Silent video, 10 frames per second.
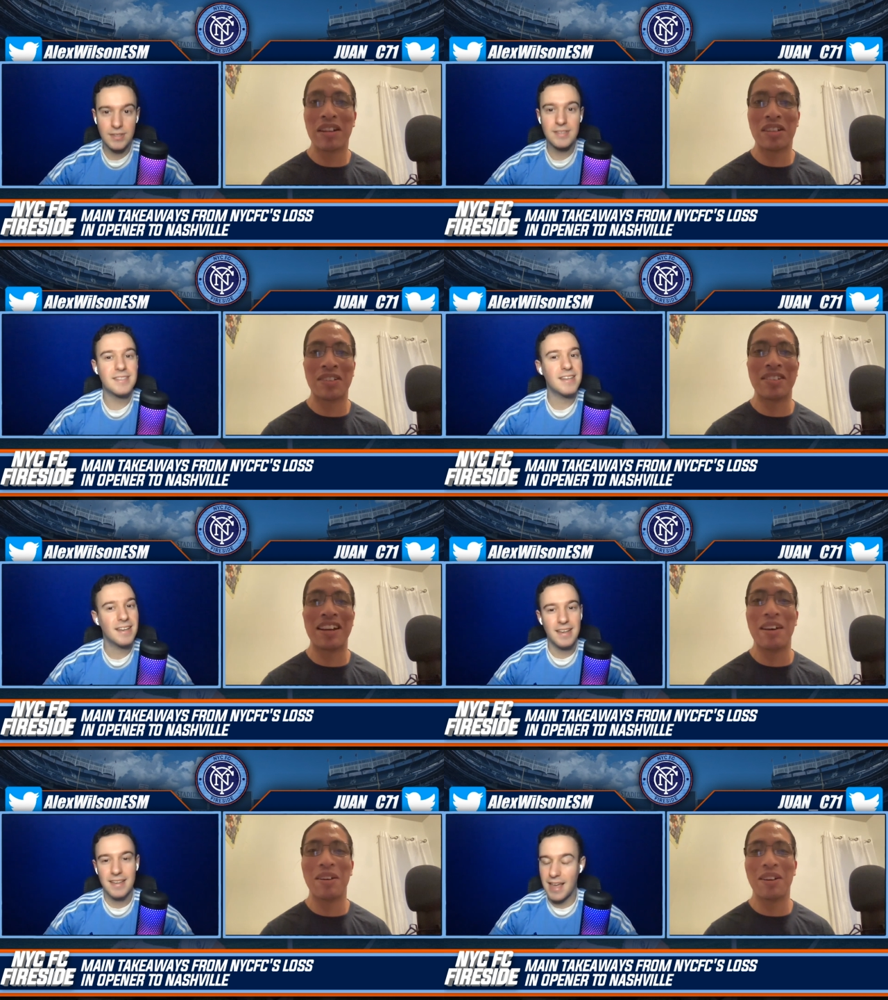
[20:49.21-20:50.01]
Speaker 1: predictions. Yeah,
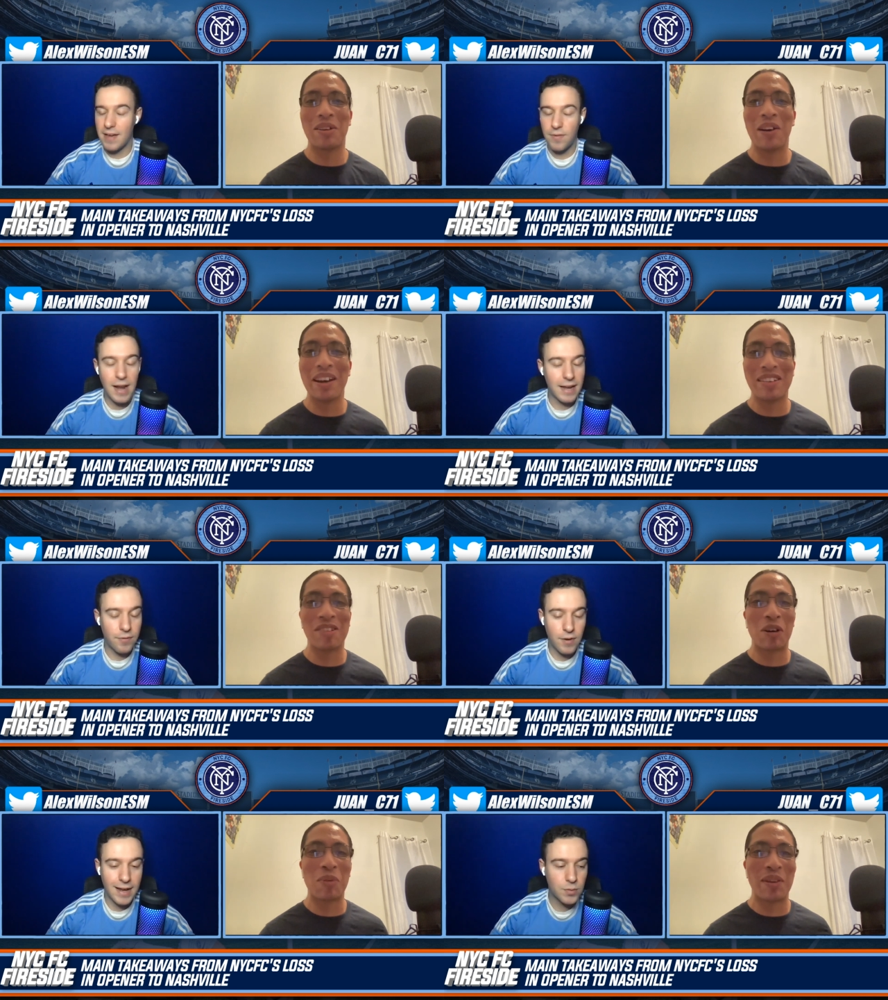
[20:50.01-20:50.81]
go ahead. Yeah, for, ne-
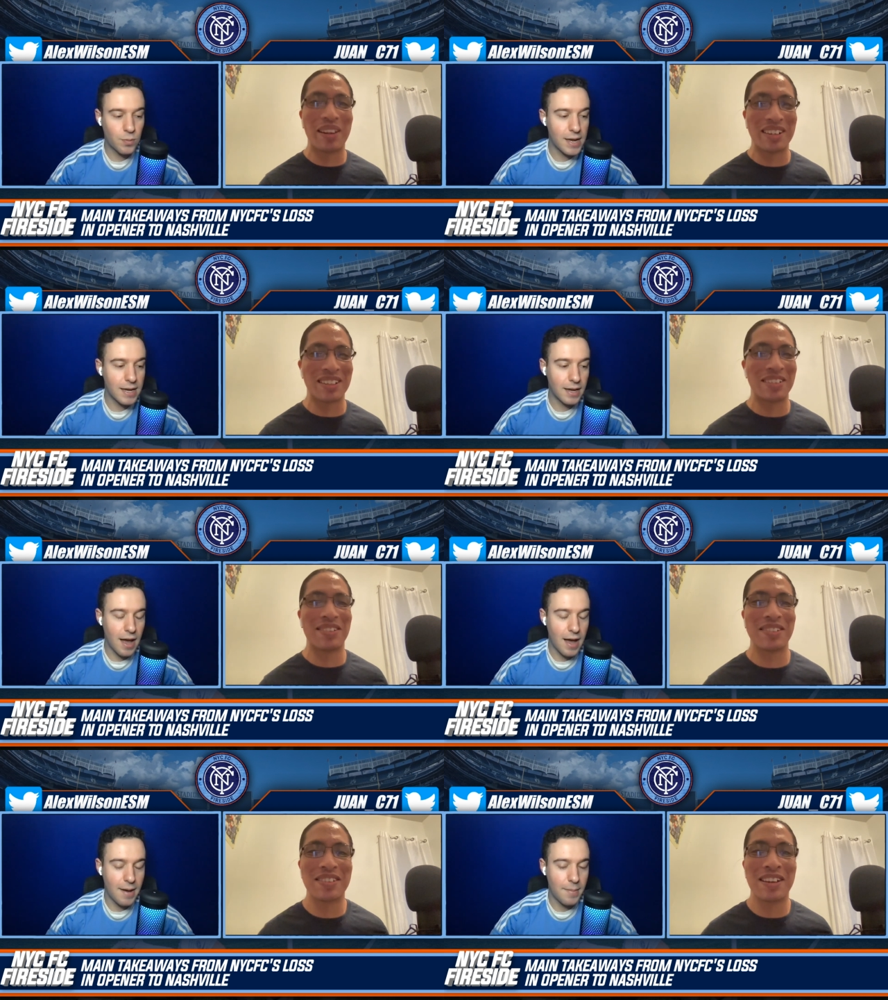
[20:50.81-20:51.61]
for next week.
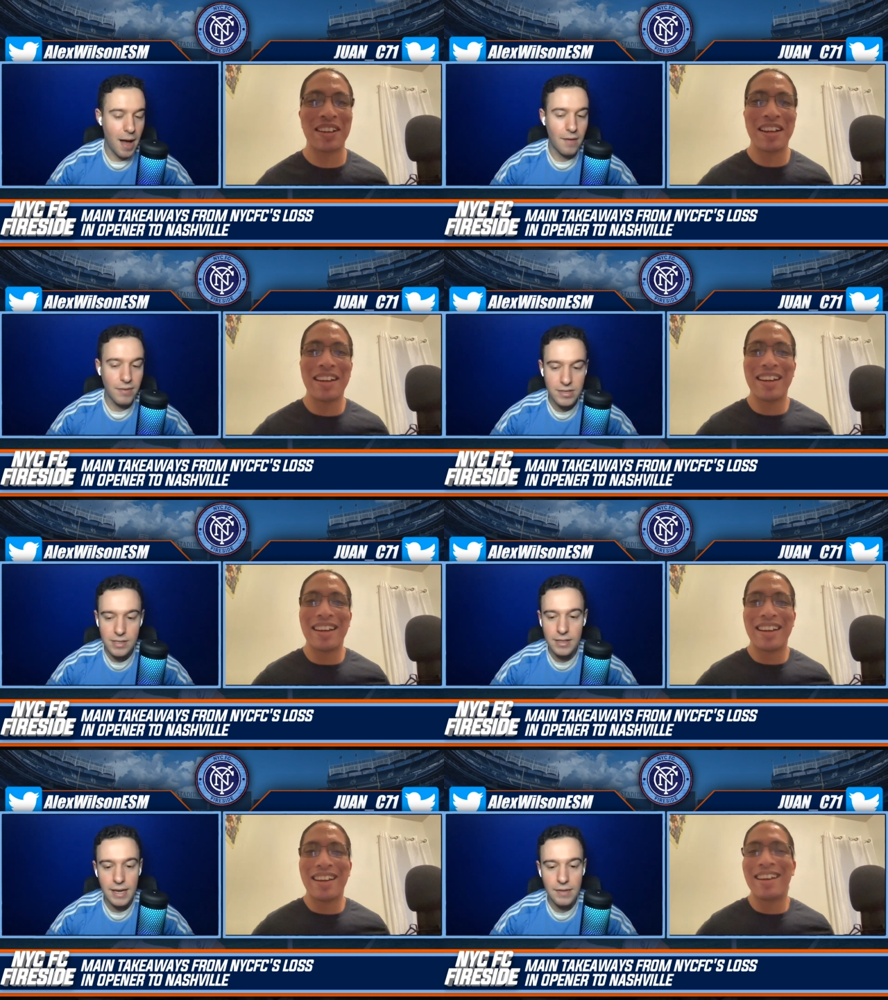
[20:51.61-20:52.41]
Um,
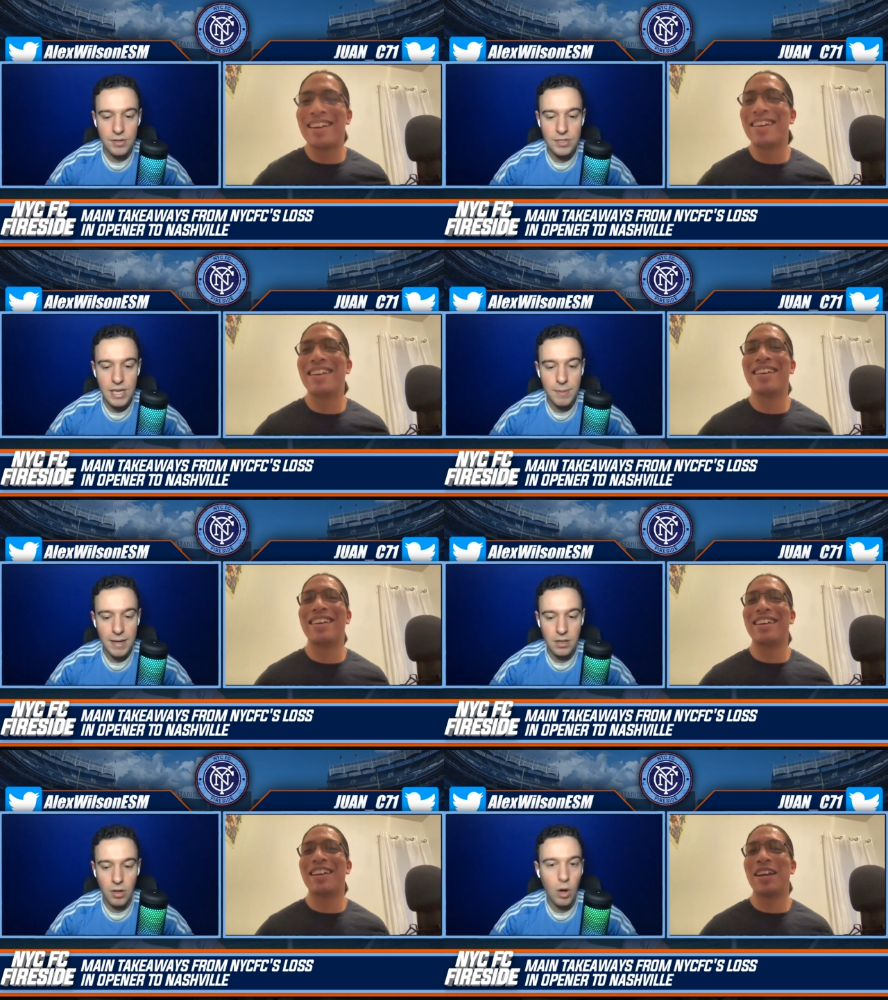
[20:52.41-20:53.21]
obviously, this team
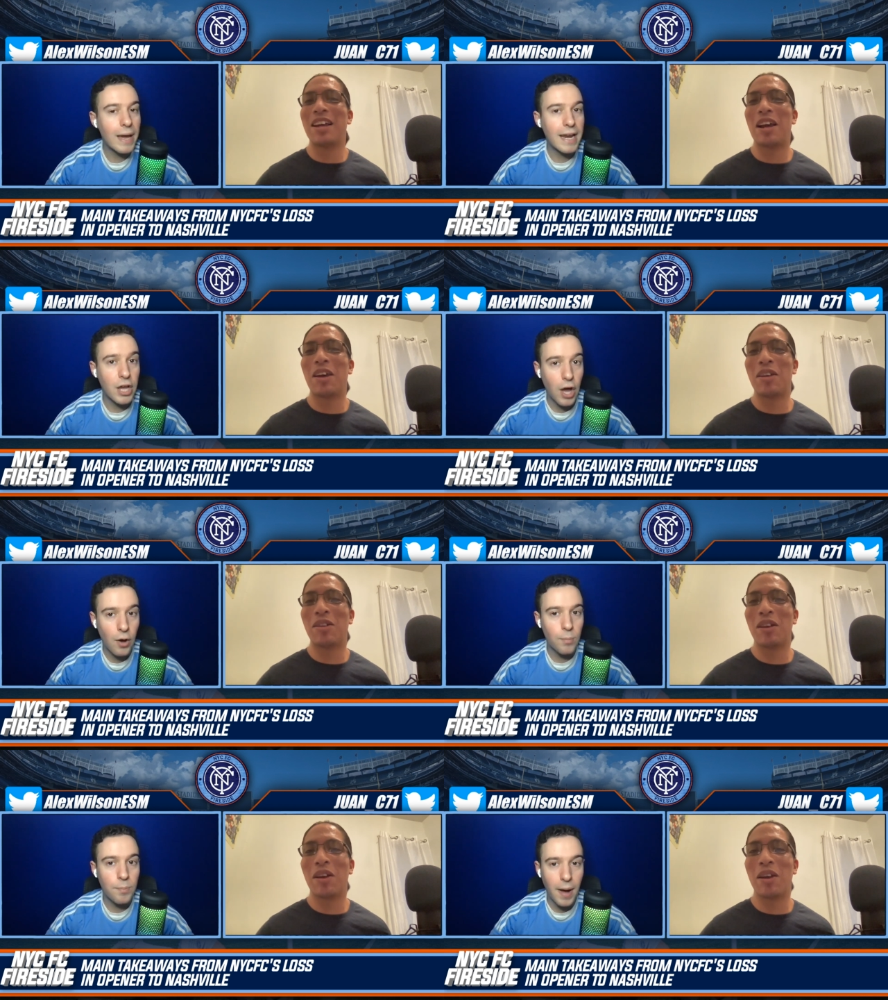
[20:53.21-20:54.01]
has a long way to
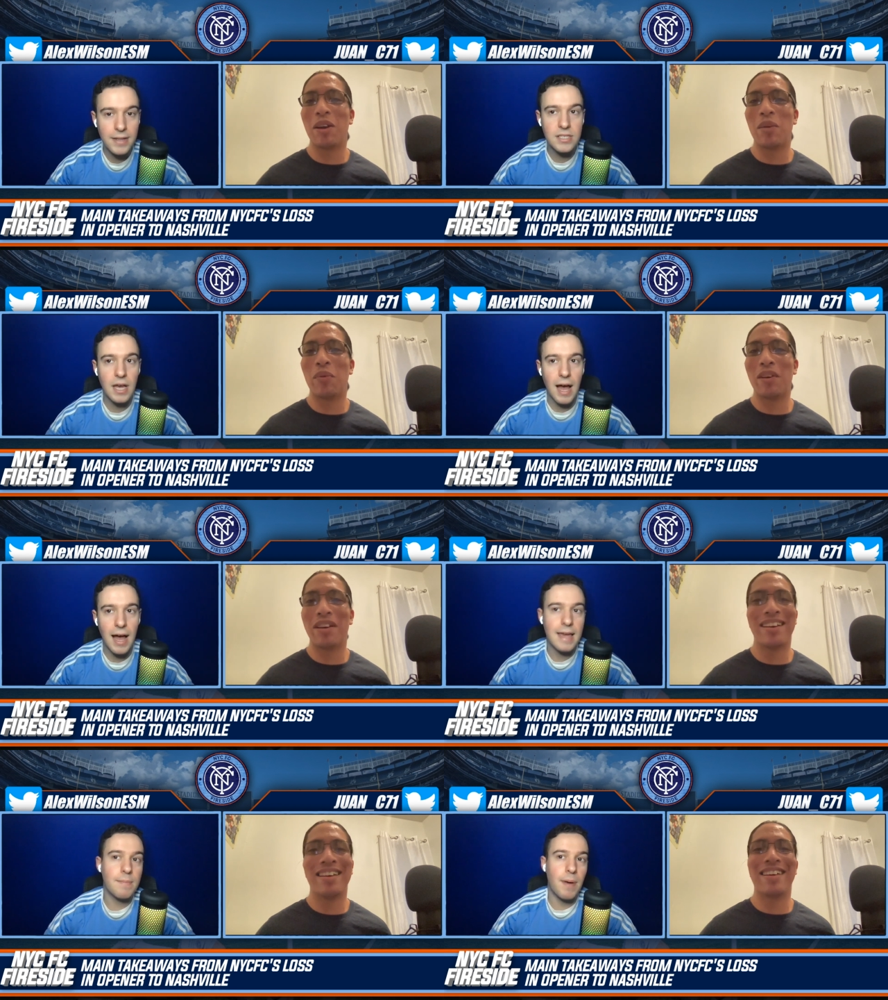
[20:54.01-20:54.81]
go, but
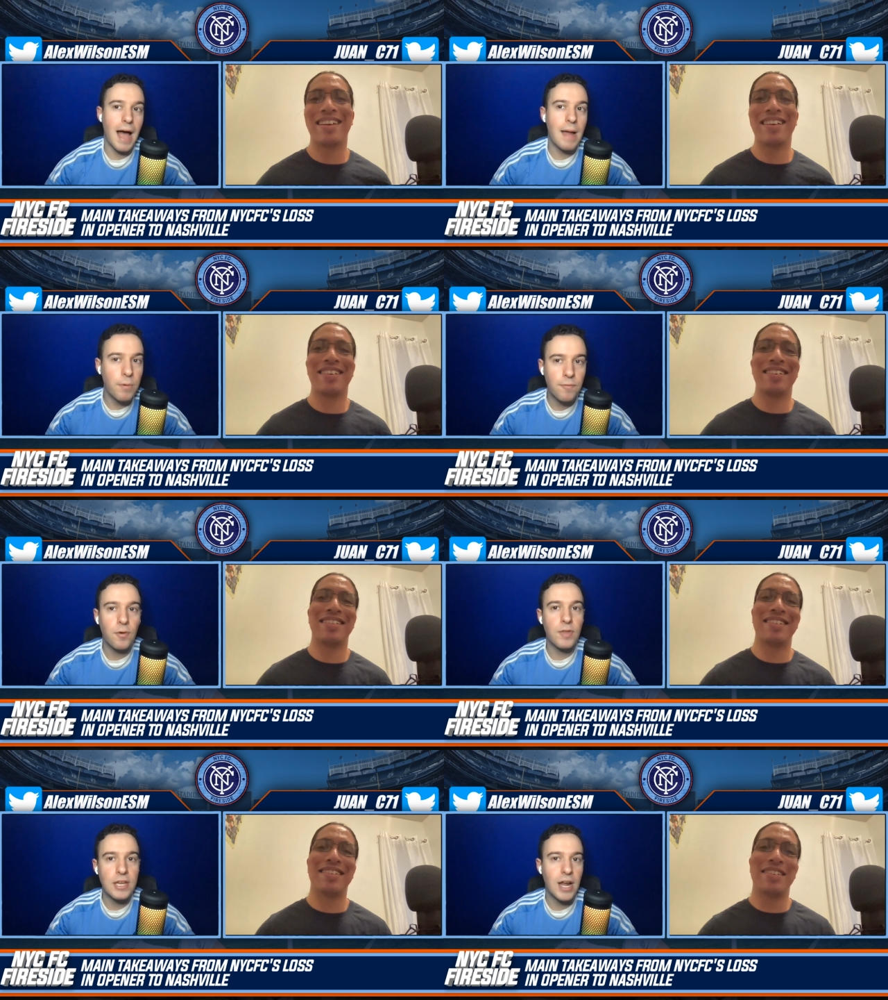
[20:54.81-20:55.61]
I I
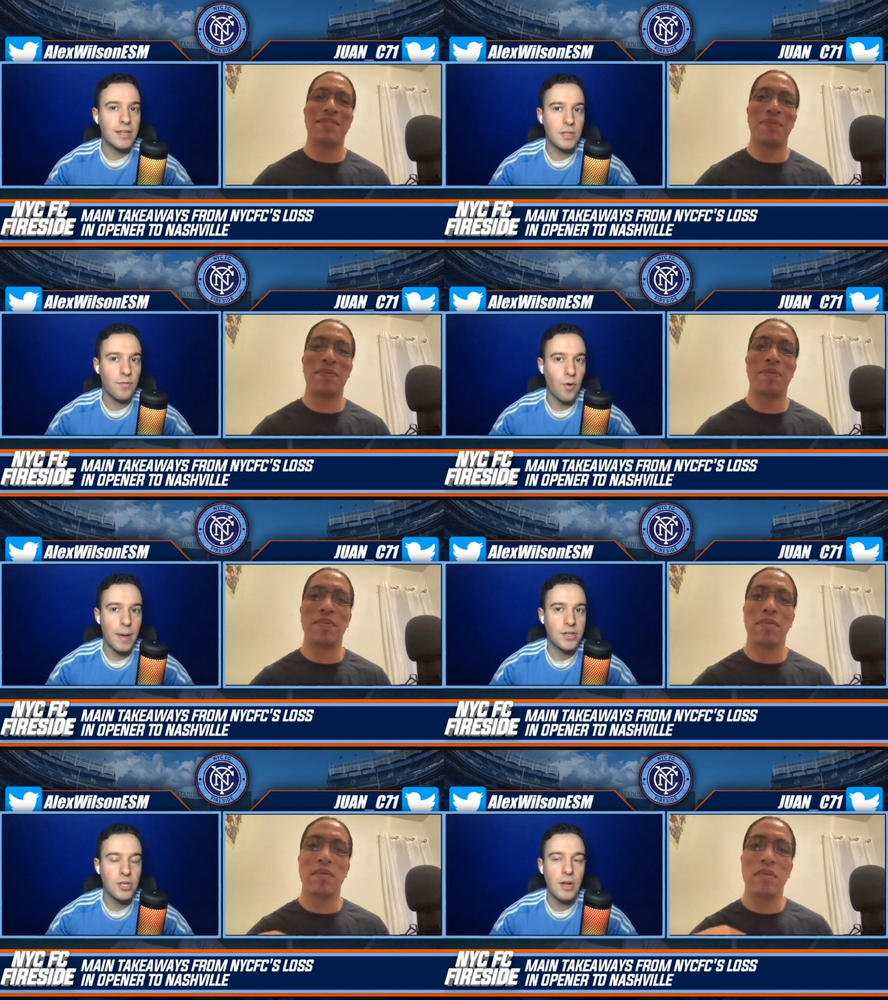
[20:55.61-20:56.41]
prefer they change mm-hmm. the
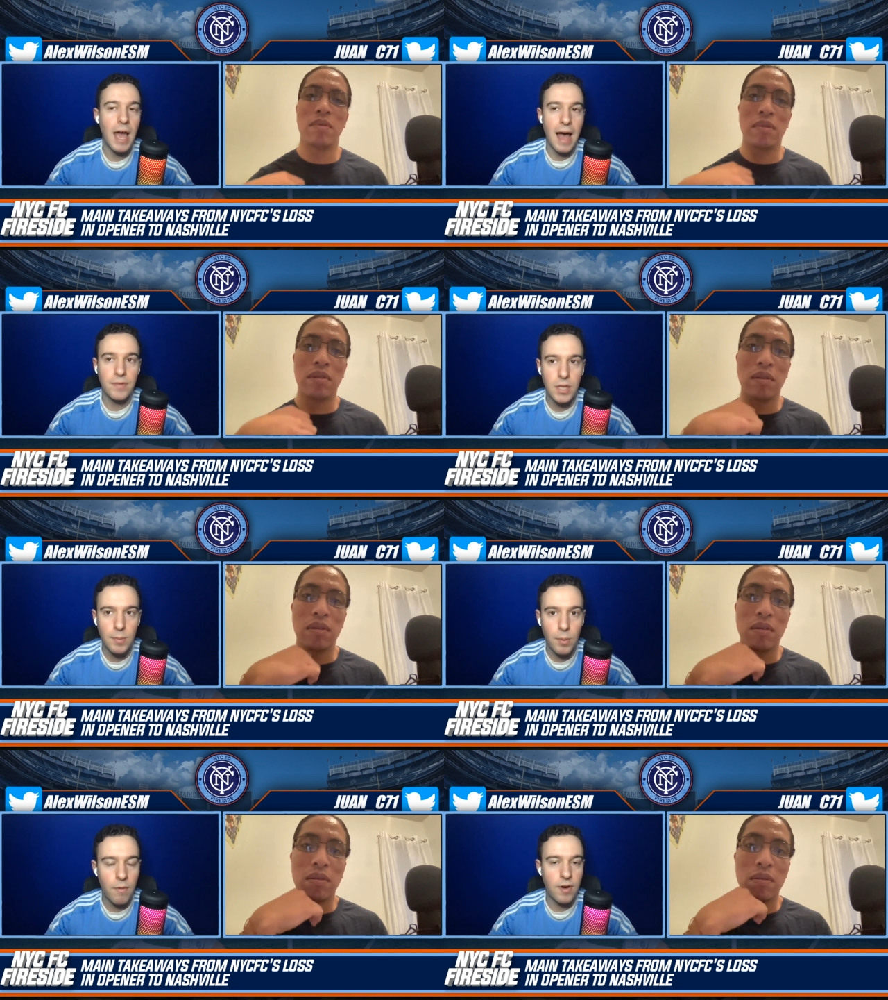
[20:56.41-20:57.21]
formation, have a little
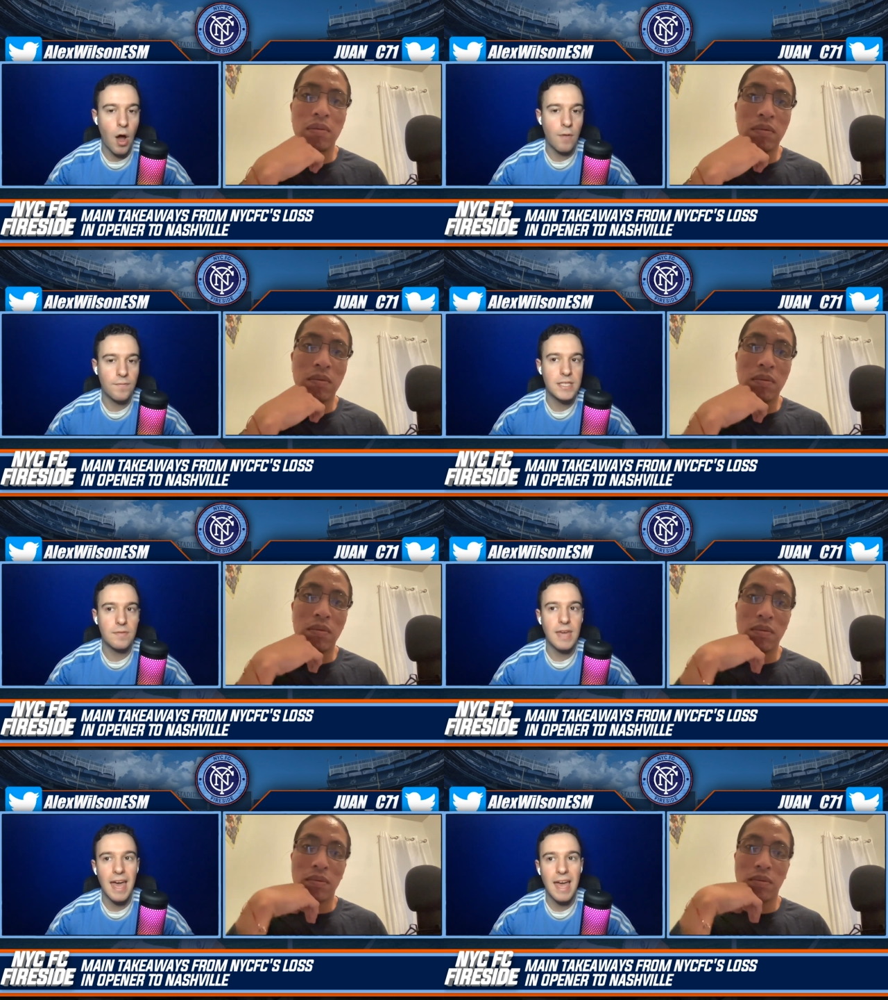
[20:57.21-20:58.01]
bit more of an
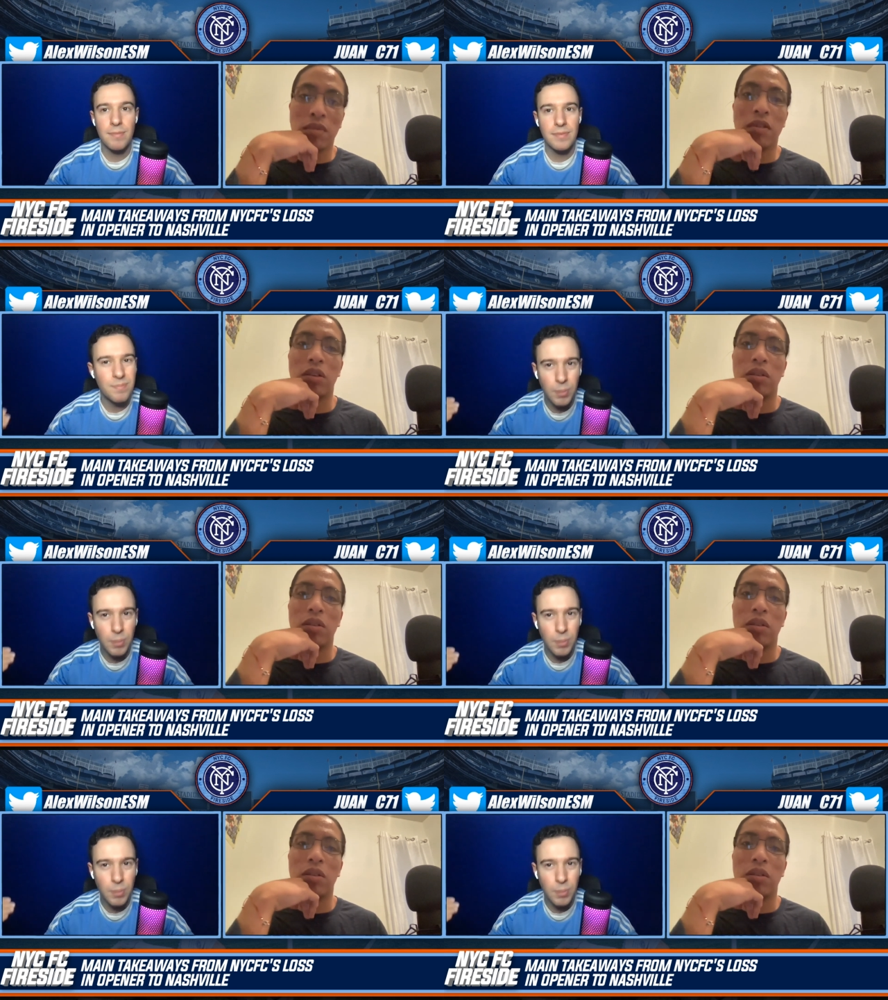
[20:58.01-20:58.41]
offensive game. Mm-hmm.